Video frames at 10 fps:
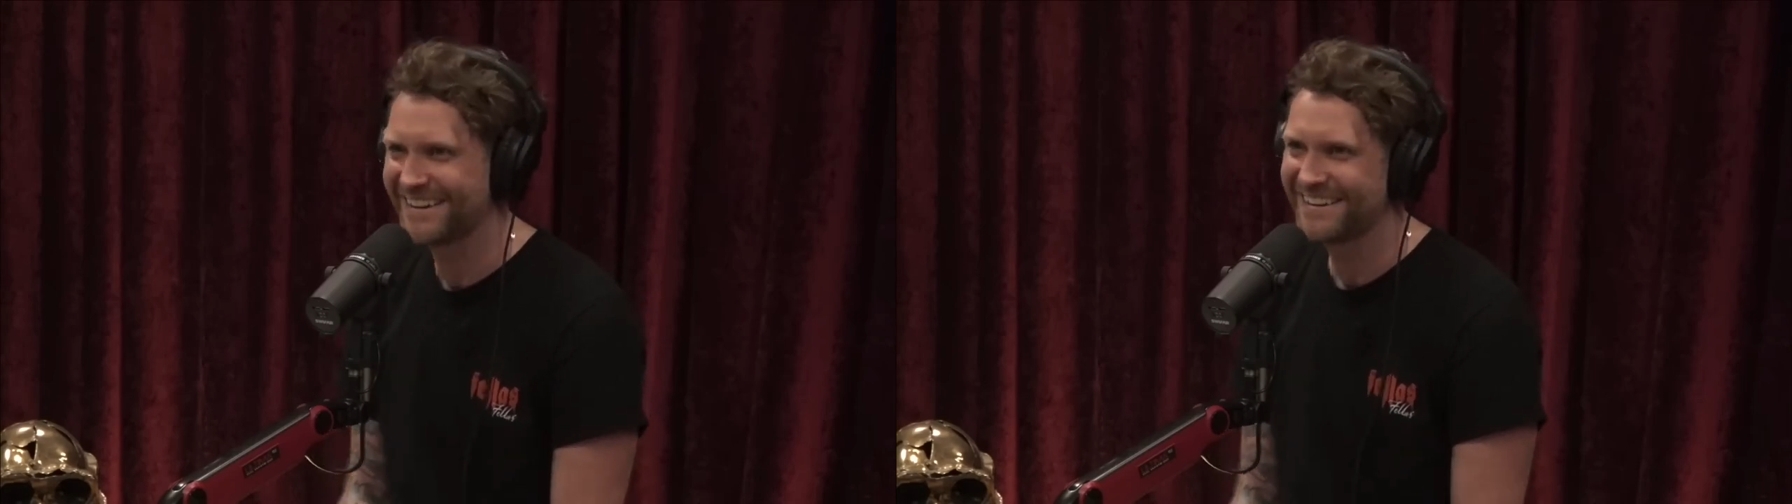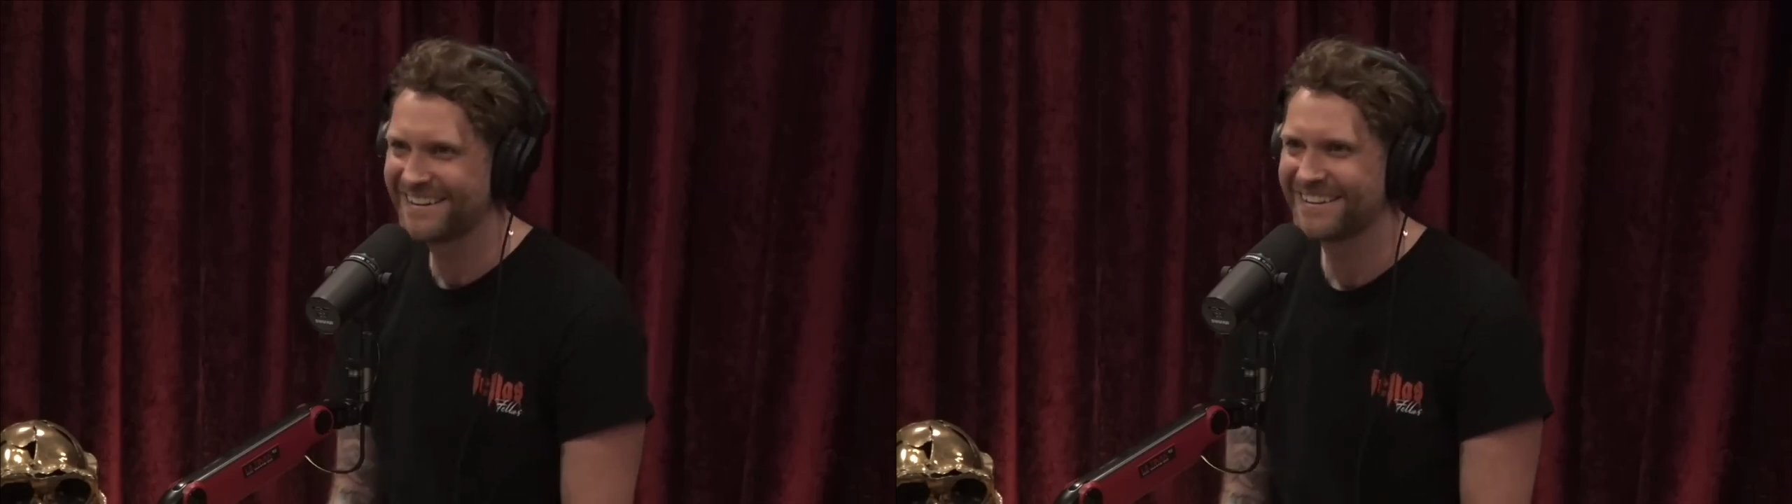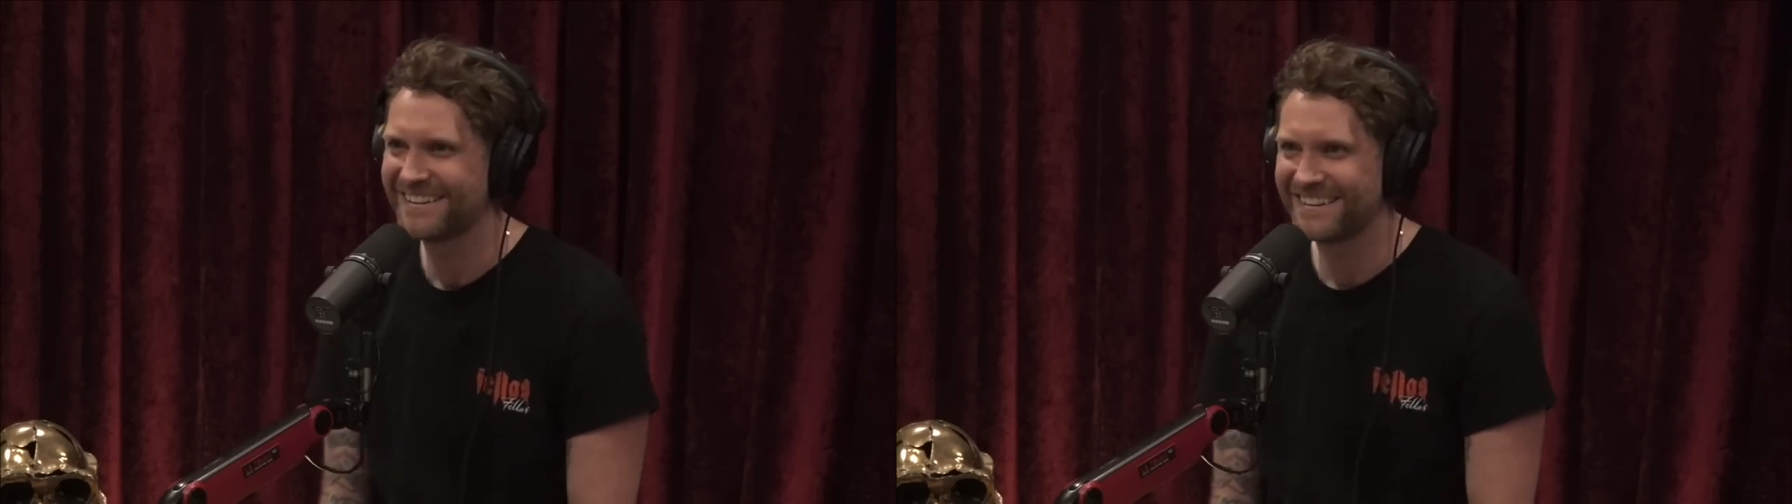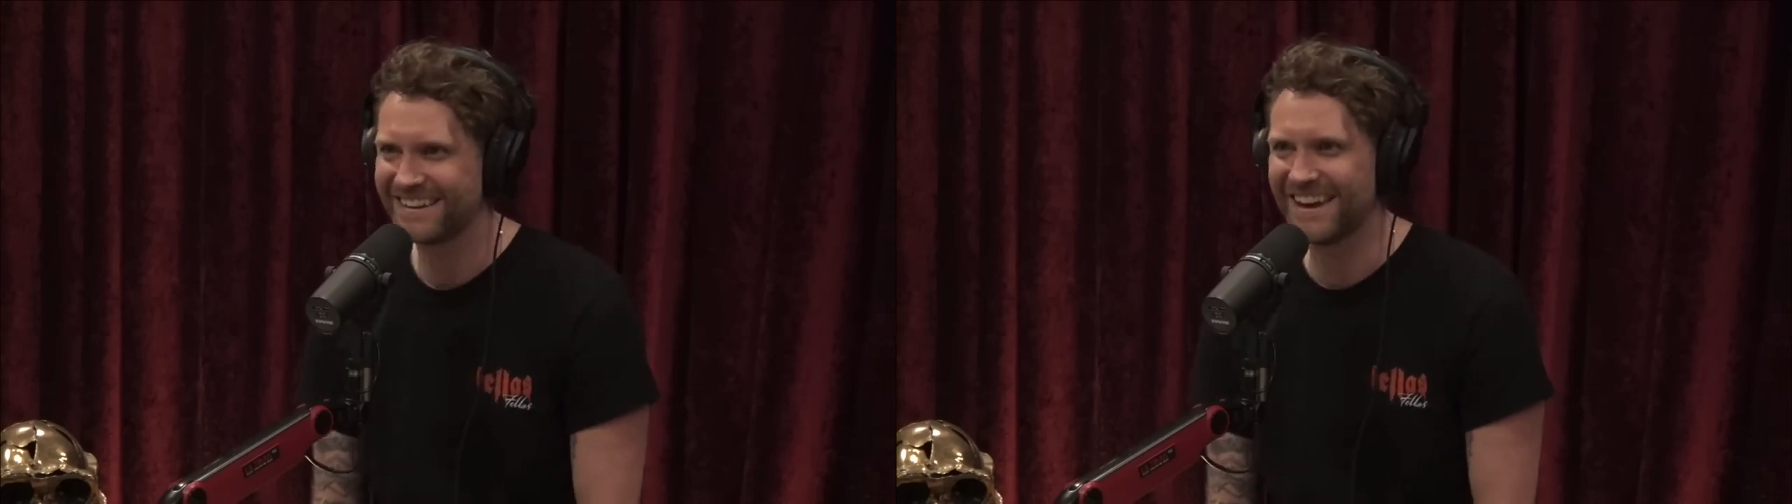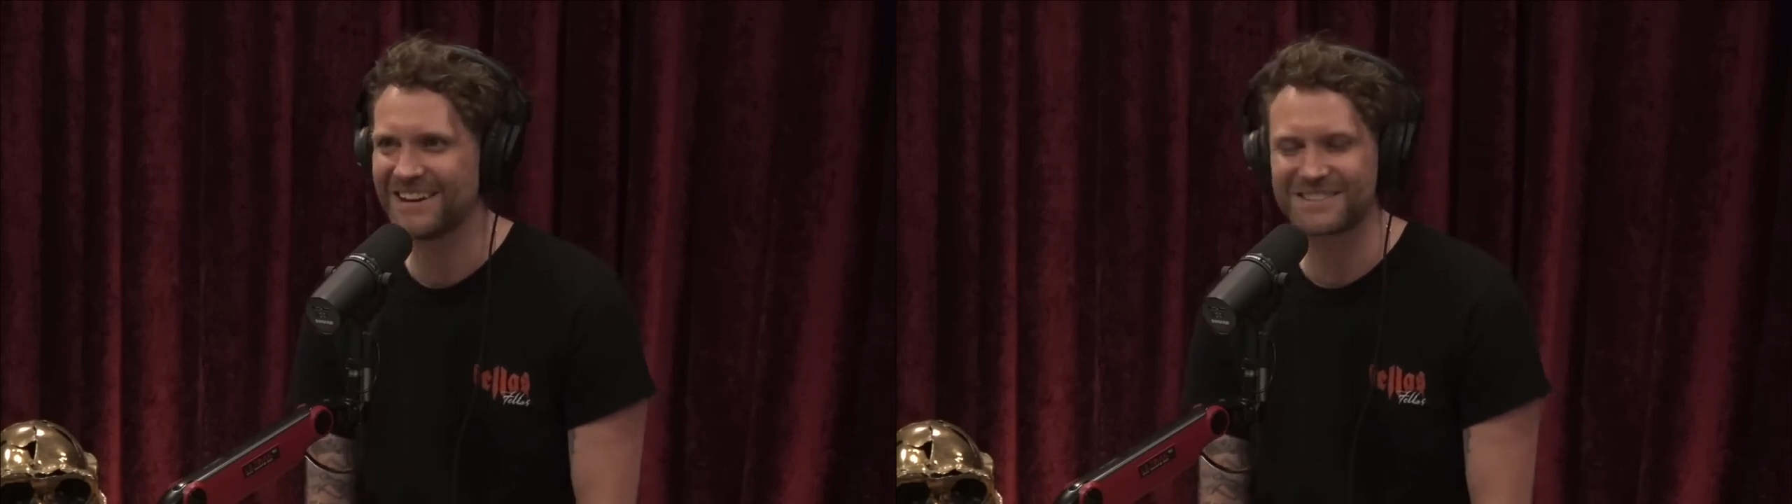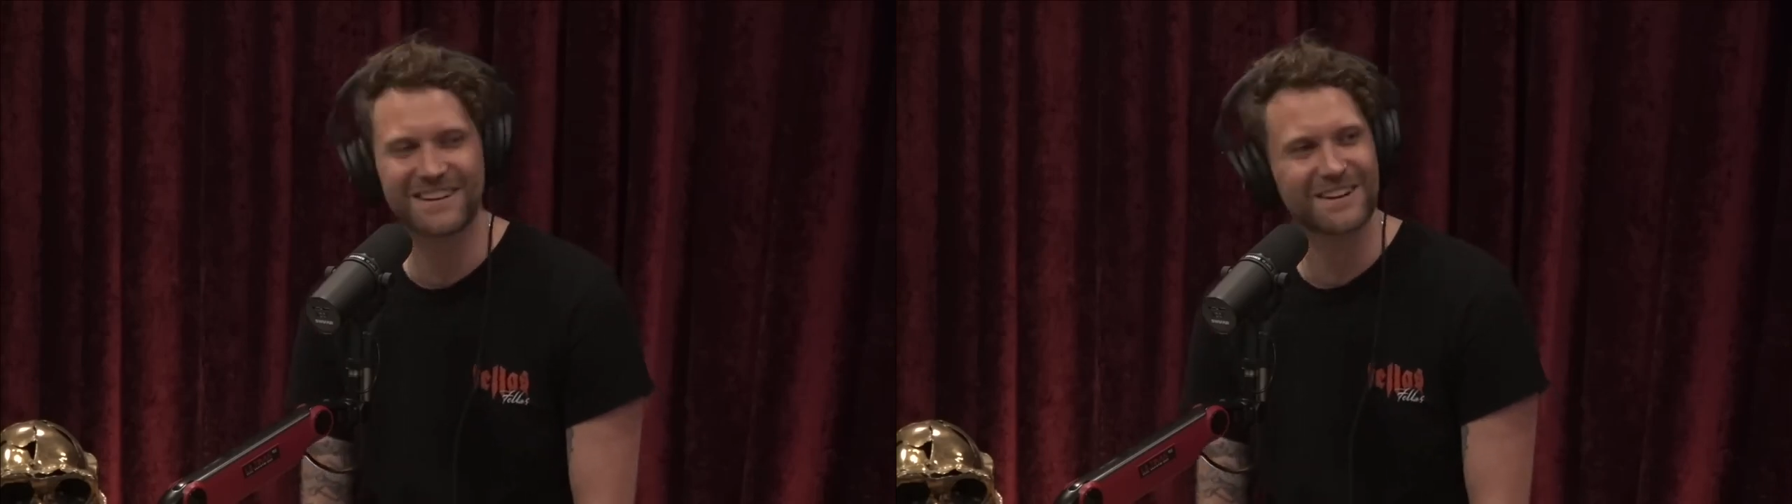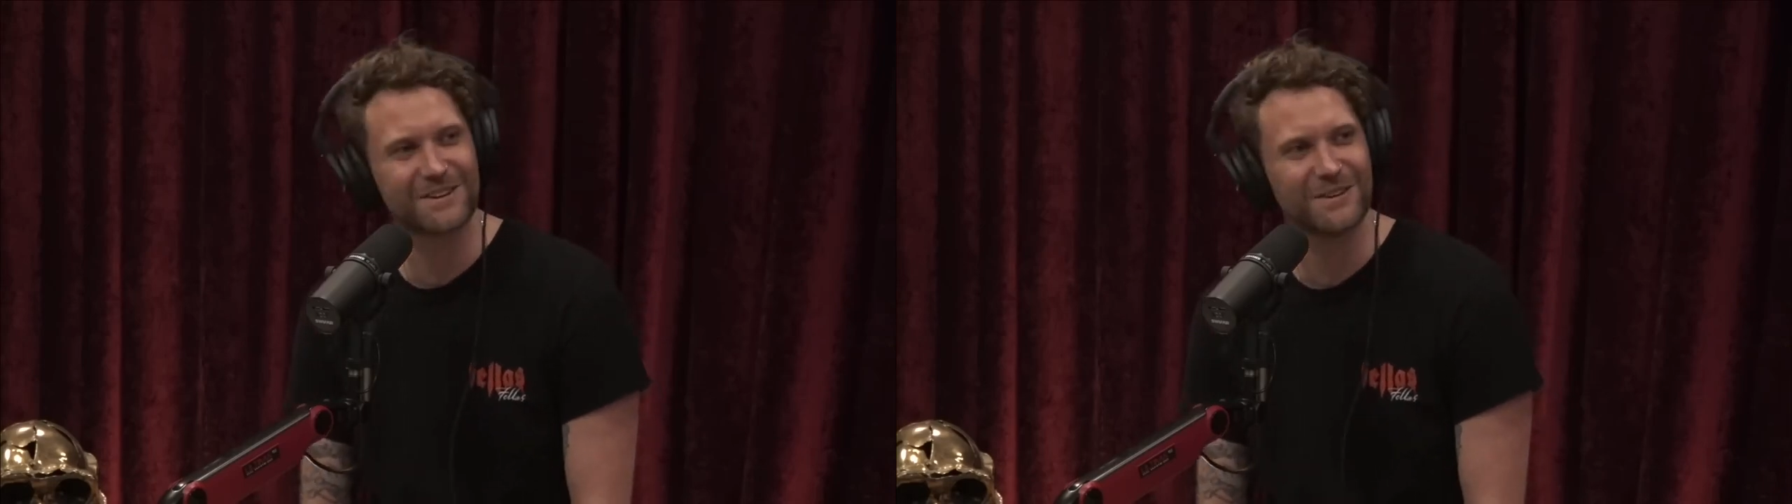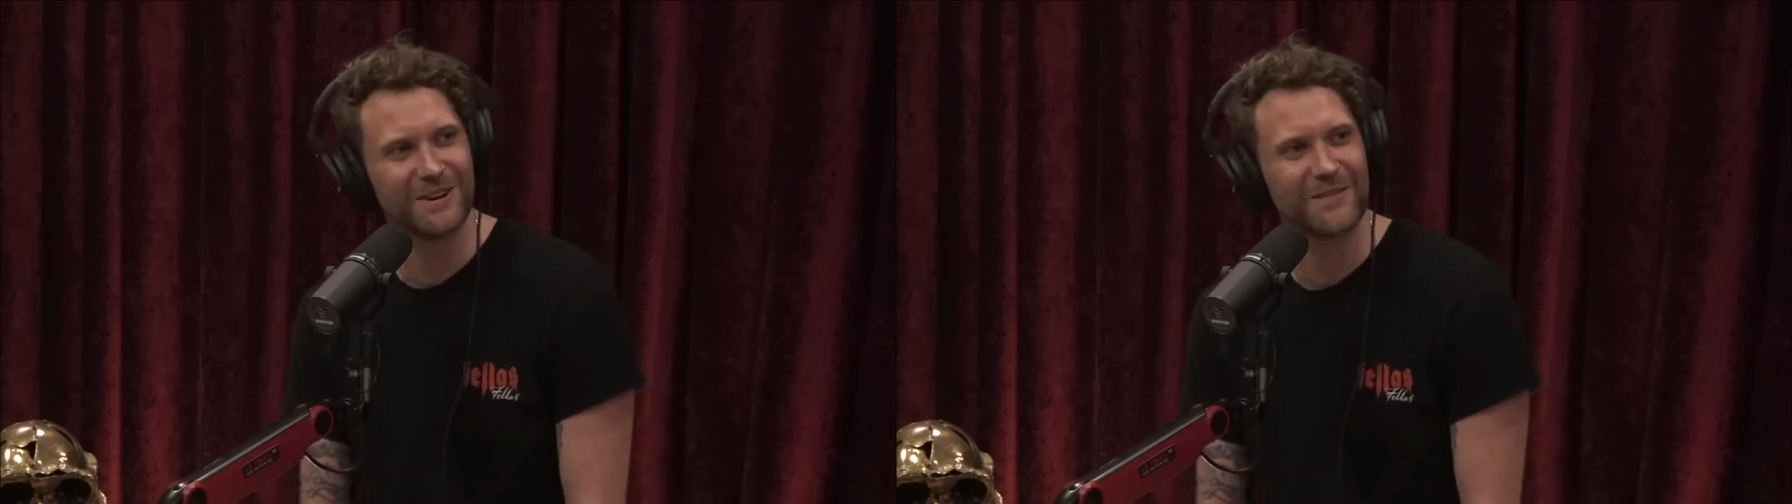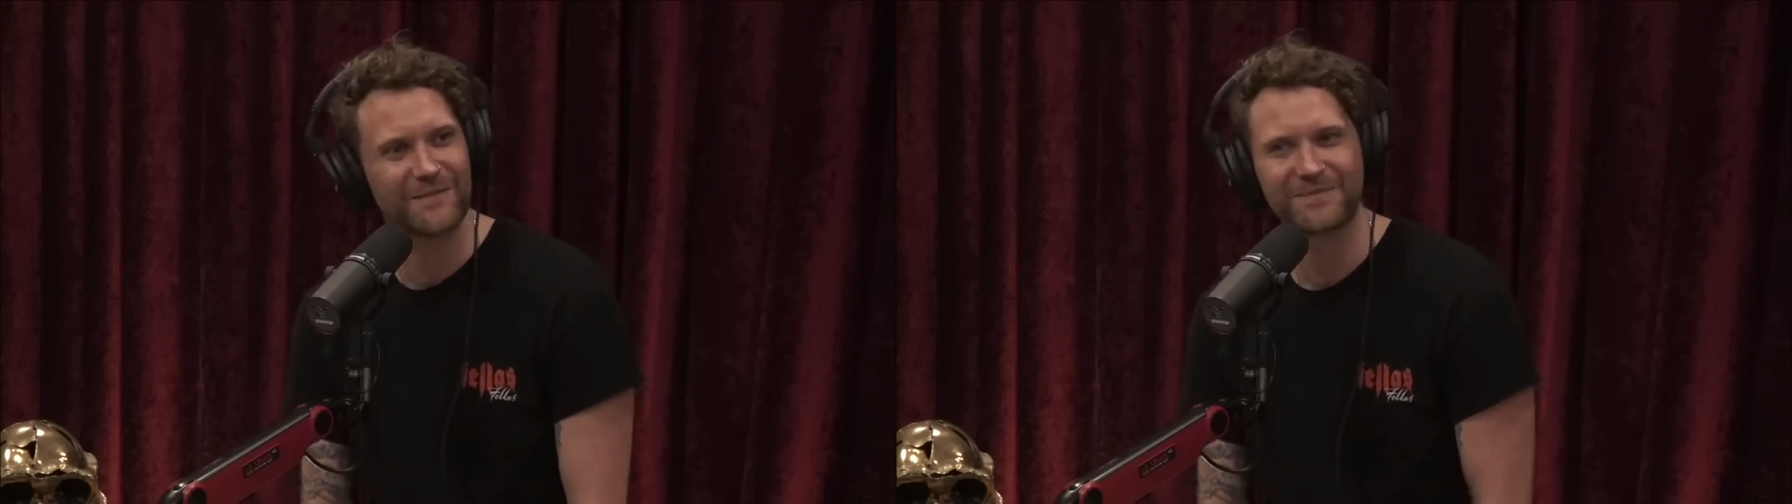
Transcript: Damn. Yeah, yeah it was kind of cool.